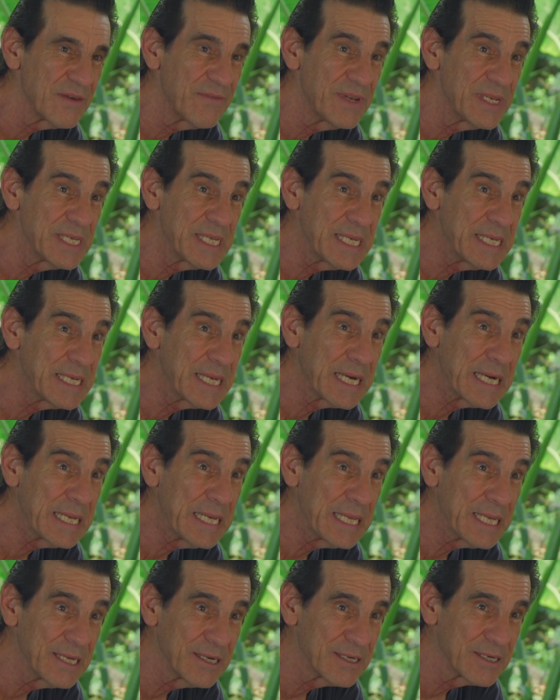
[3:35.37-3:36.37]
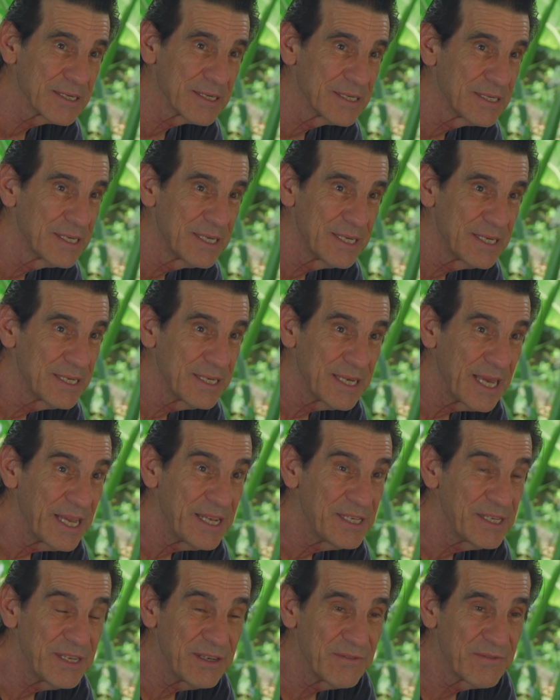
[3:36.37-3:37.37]
1790 or
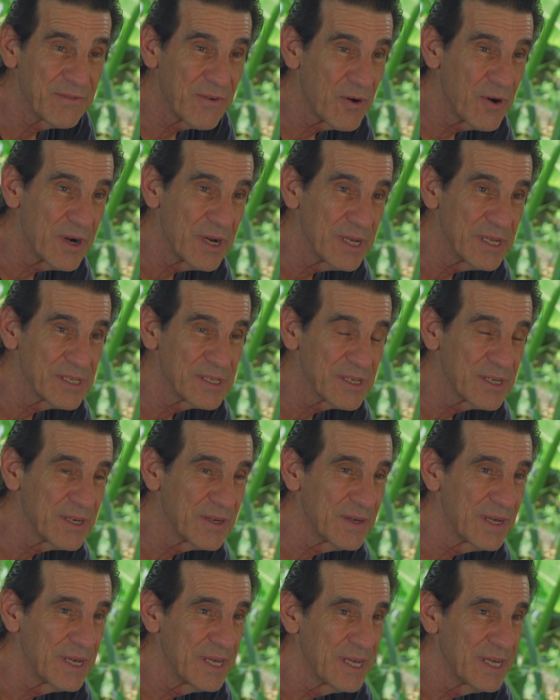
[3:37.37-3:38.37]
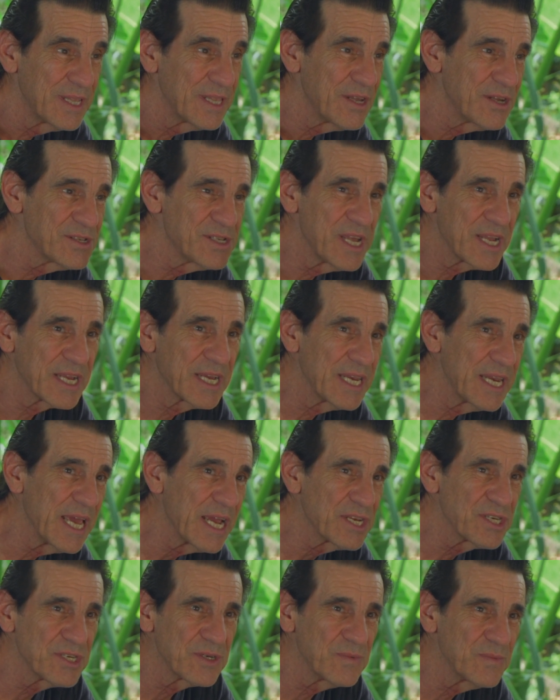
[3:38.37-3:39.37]
1840. So there's that
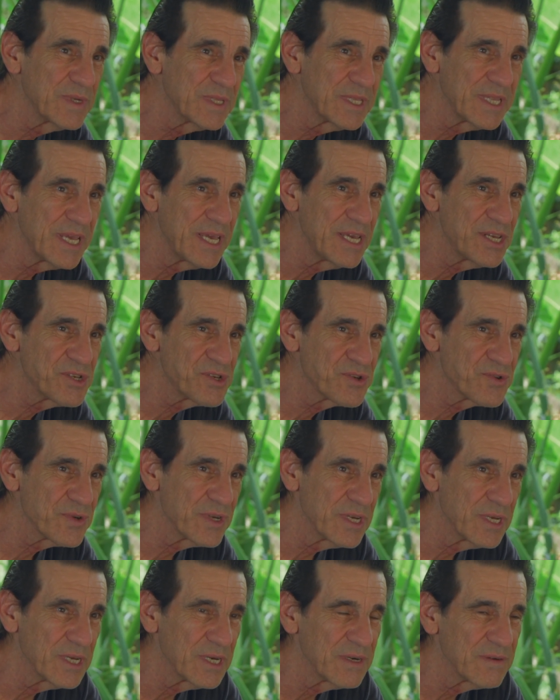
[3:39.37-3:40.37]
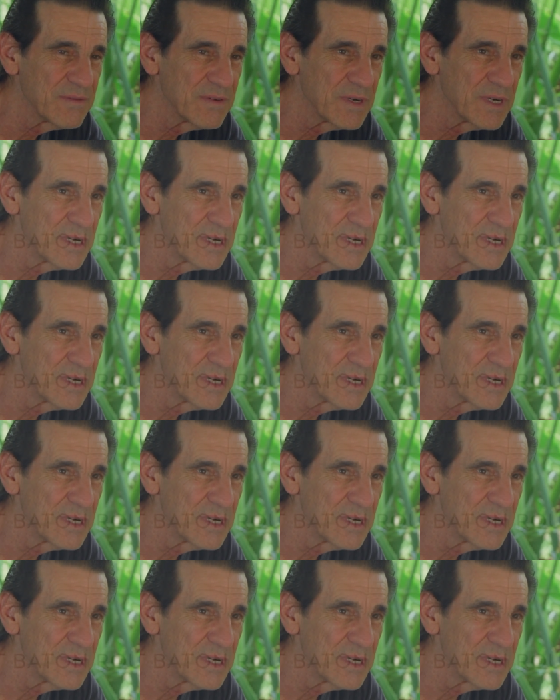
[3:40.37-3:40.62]
connection with the history of